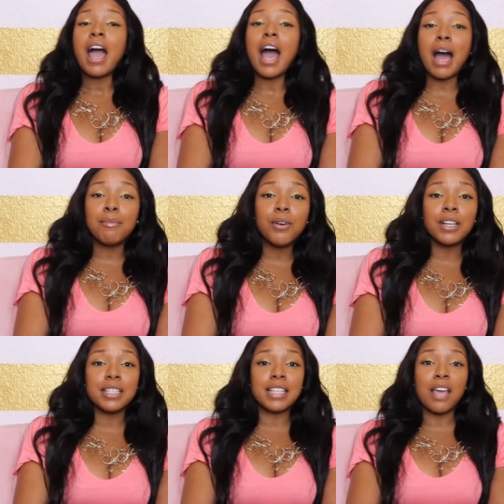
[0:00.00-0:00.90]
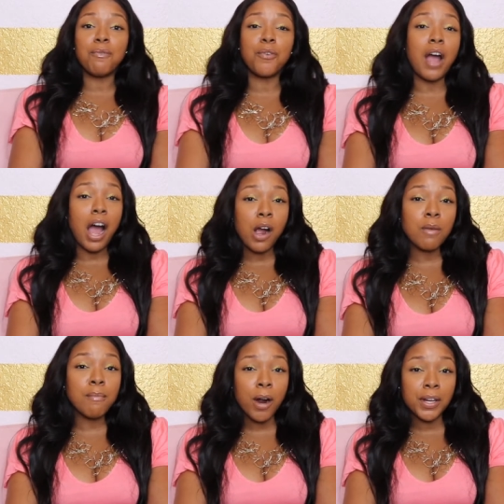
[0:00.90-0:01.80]
I'm going to say for our
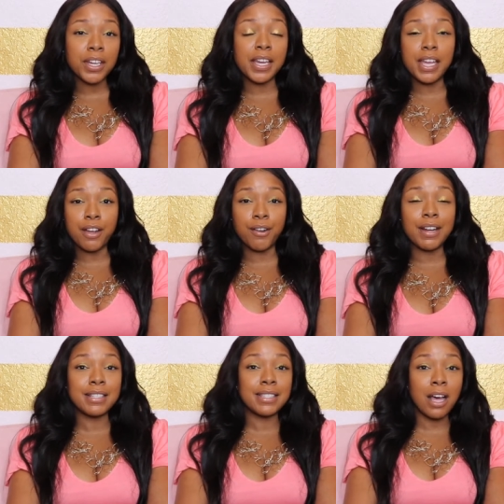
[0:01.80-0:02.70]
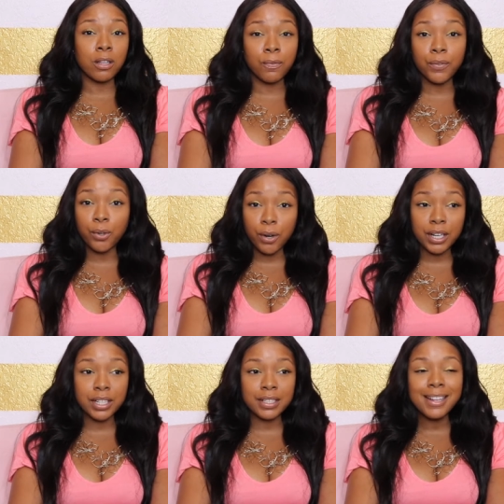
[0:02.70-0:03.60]
market here in South
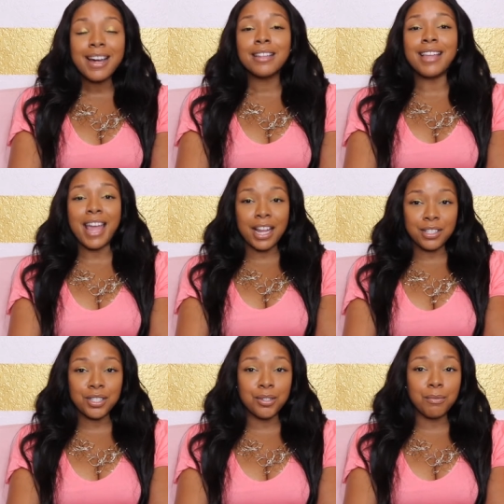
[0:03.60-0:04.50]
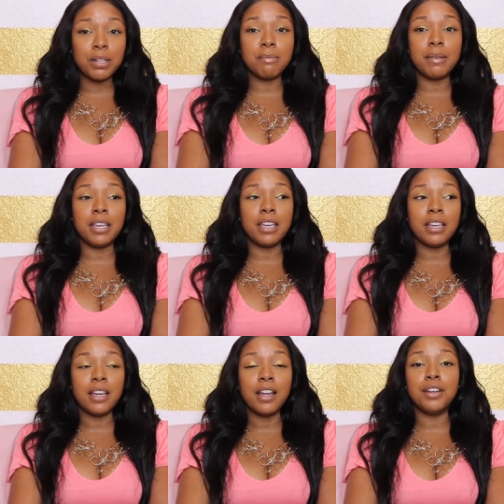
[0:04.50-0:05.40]
Florida, the answer would
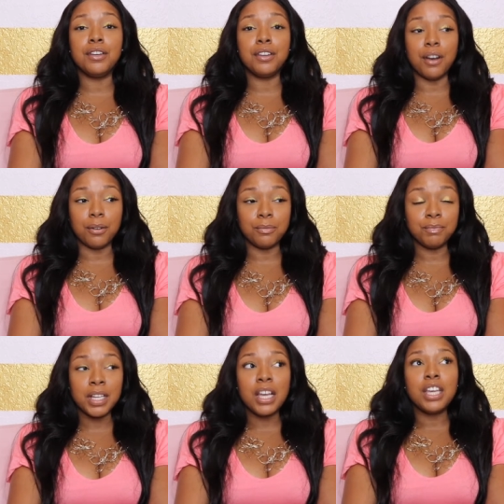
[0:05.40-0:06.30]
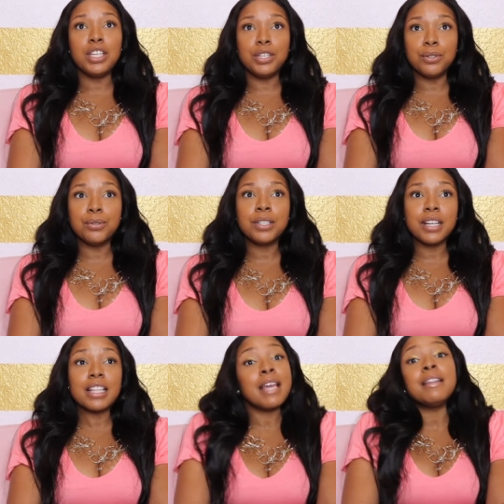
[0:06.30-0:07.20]
be no. You,
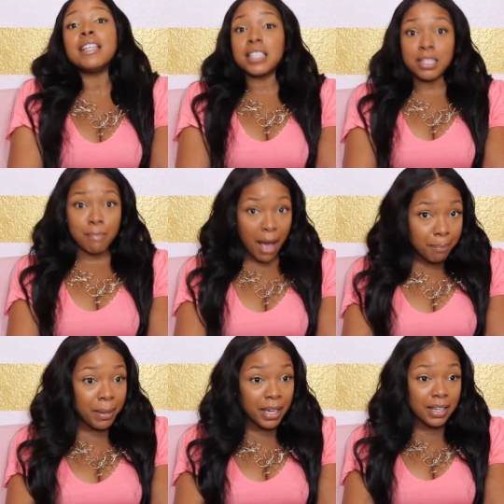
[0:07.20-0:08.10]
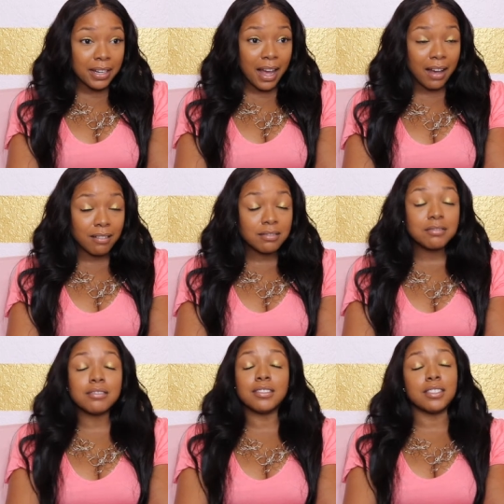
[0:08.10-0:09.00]
this is my opinion now.
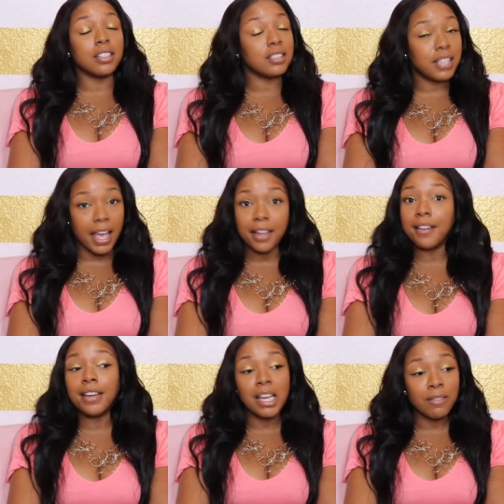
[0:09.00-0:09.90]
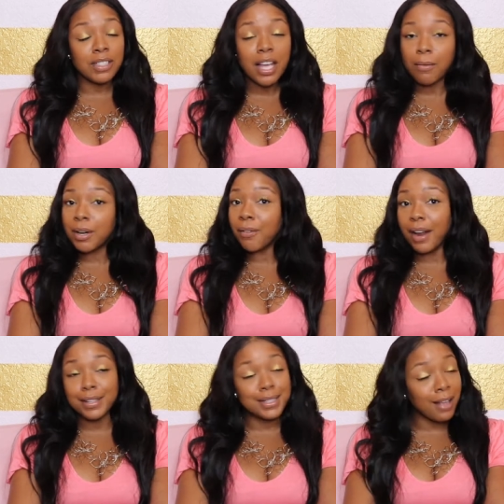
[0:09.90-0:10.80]
Take it or leave it. Take it with a
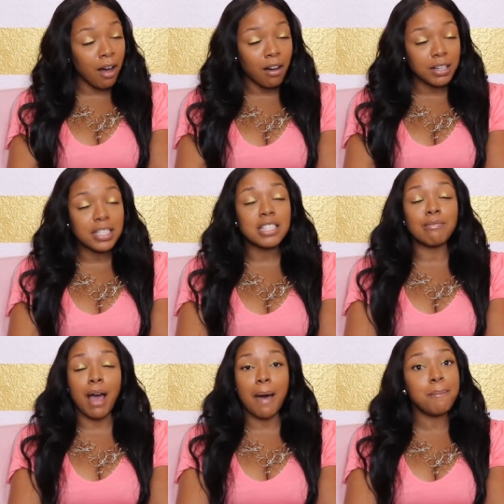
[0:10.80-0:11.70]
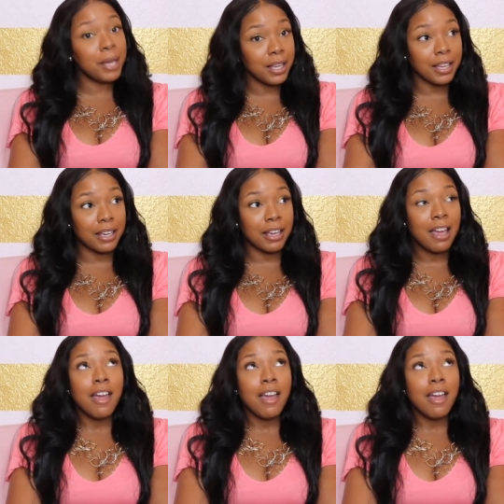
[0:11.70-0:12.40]
grain of salt. This is my opinion.